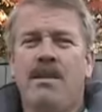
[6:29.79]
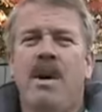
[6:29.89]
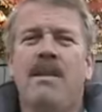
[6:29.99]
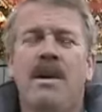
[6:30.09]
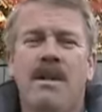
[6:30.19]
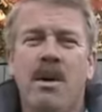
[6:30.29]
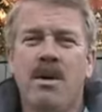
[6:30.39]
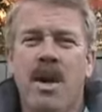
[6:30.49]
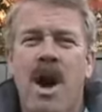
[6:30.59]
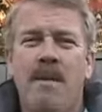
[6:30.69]
is probably the
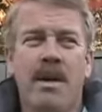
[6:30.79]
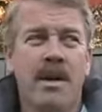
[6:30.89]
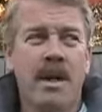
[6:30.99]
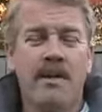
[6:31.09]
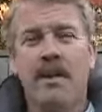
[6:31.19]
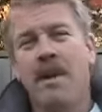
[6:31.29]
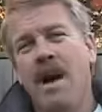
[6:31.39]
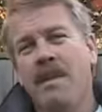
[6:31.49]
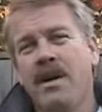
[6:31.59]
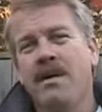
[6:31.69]
most common theme for
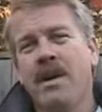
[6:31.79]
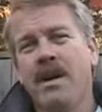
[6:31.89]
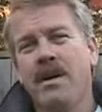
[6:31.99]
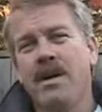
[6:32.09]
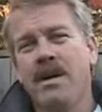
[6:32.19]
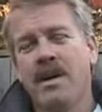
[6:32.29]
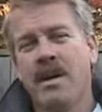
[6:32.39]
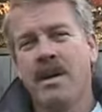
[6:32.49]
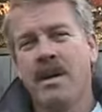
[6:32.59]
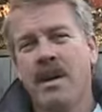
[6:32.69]
popular videos.
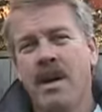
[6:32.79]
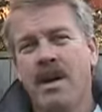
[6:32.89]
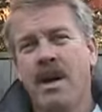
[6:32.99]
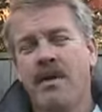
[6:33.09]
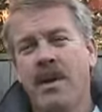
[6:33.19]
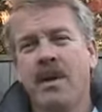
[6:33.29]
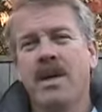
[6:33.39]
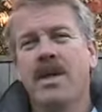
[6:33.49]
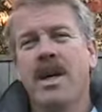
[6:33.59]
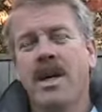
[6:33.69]
Now, if it
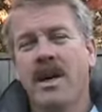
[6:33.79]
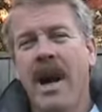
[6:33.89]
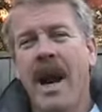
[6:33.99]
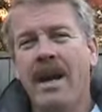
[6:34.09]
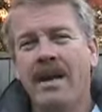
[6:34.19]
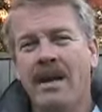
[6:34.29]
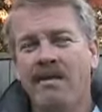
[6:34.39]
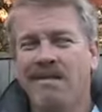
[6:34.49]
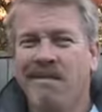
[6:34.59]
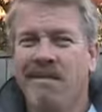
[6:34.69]
looks like you're
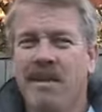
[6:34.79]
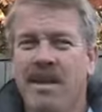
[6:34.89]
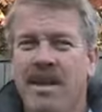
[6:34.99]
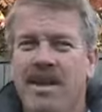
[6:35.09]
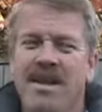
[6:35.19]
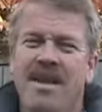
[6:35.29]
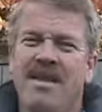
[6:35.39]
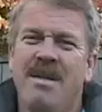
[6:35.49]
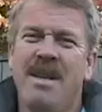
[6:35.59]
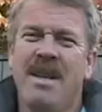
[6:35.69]
acting, that
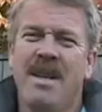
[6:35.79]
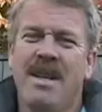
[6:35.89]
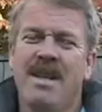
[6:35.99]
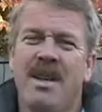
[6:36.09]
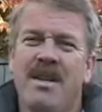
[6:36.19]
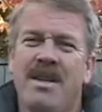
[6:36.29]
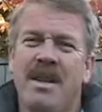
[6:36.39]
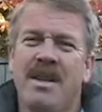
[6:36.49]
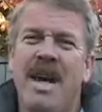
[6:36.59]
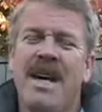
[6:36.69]
doesn't really get adults
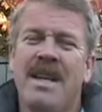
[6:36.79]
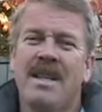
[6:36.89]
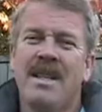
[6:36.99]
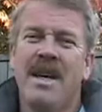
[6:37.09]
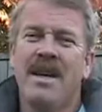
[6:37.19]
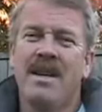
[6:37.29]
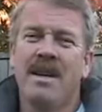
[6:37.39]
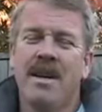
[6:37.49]
that excited.